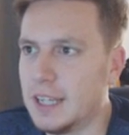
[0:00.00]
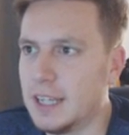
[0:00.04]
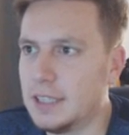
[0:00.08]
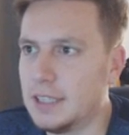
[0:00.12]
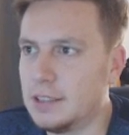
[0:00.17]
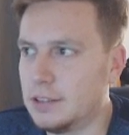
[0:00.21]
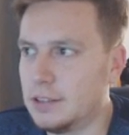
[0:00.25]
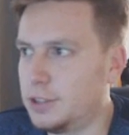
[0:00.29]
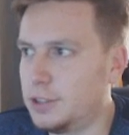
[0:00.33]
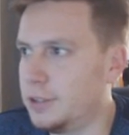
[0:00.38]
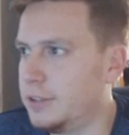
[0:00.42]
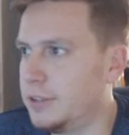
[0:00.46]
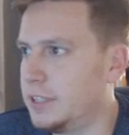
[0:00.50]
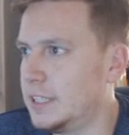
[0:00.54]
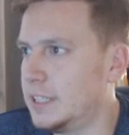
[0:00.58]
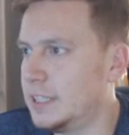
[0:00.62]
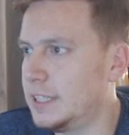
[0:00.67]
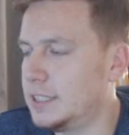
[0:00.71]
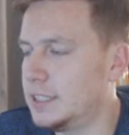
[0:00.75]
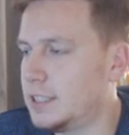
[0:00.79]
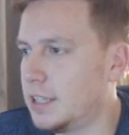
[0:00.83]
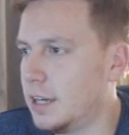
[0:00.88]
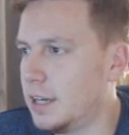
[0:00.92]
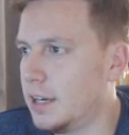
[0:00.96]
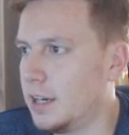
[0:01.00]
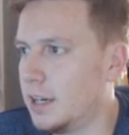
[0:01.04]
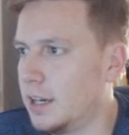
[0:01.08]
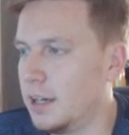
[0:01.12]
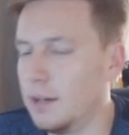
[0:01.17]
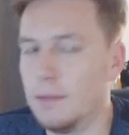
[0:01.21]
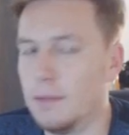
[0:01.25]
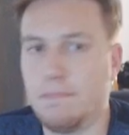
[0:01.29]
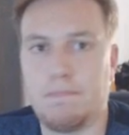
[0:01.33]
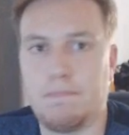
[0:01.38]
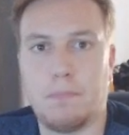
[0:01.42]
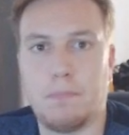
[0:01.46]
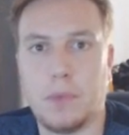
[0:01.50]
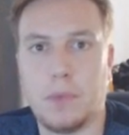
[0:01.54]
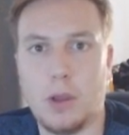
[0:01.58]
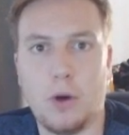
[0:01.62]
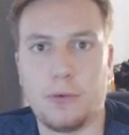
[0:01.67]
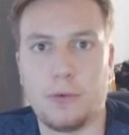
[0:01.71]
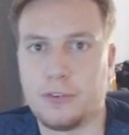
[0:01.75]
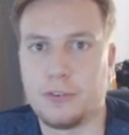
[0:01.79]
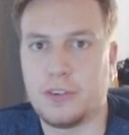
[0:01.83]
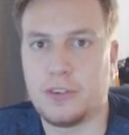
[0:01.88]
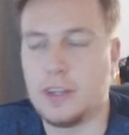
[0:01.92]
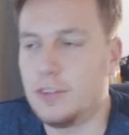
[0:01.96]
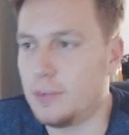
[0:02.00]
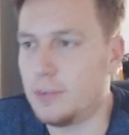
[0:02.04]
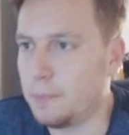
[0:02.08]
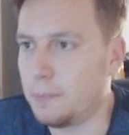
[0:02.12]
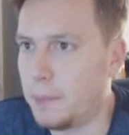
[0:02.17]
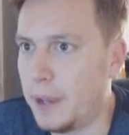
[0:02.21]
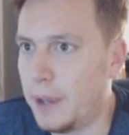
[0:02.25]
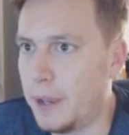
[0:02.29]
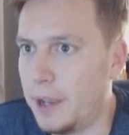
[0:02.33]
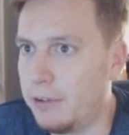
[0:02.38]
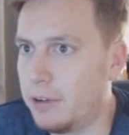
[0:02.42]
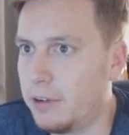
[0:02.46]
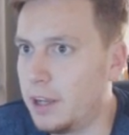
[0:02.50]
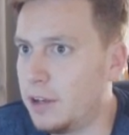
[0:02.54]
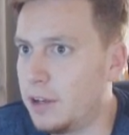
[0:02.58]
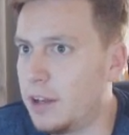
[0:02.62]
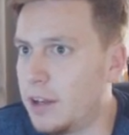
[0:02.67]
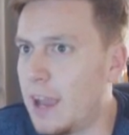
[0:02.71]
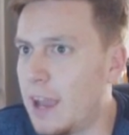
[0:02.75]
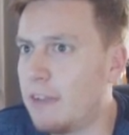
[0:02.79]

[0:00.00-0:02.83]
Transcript: then during this off-season period.